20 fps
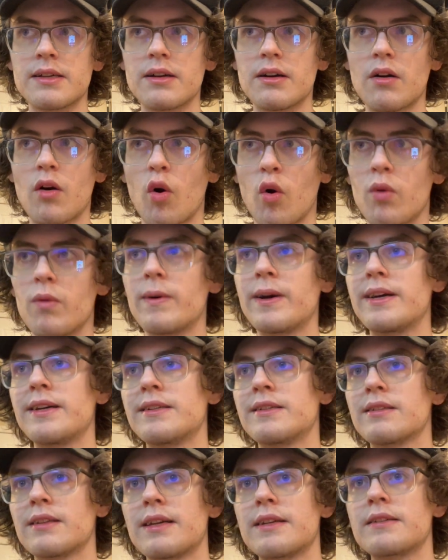
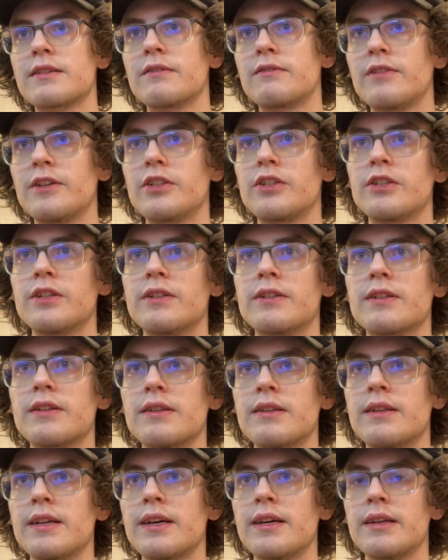always less efficient
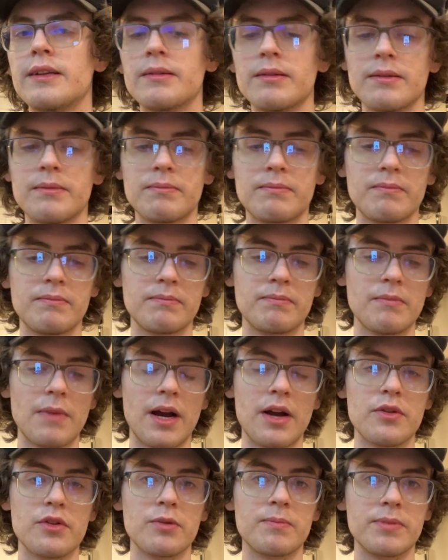than
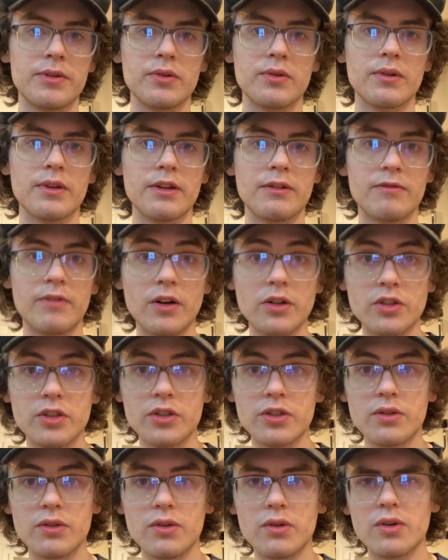either purely
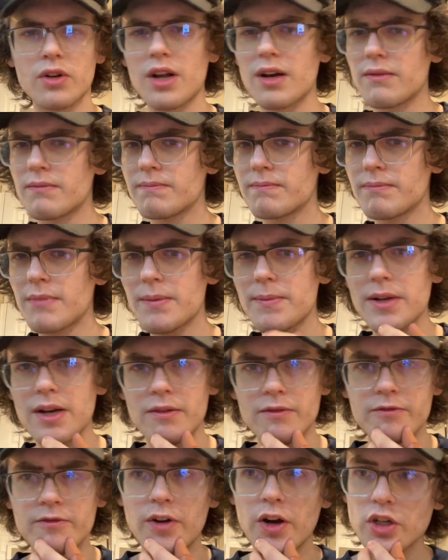functional or not, maybe
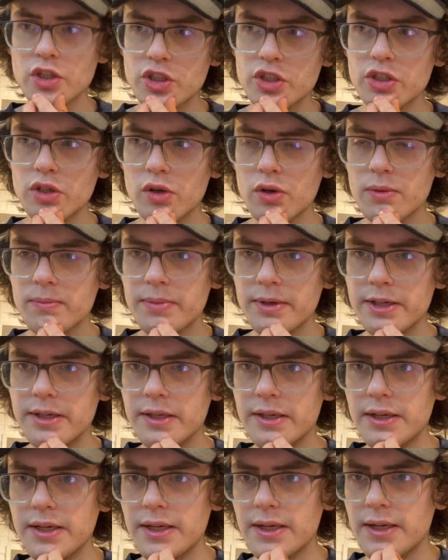not functional,
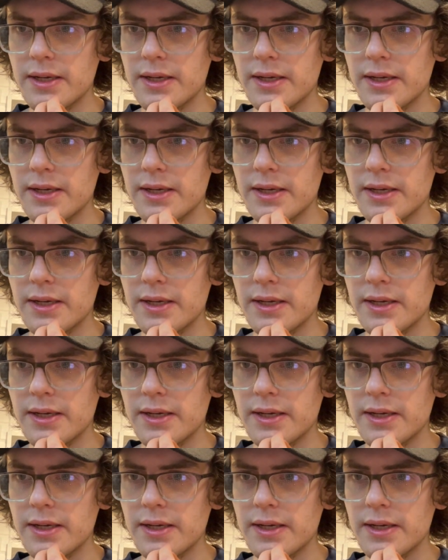but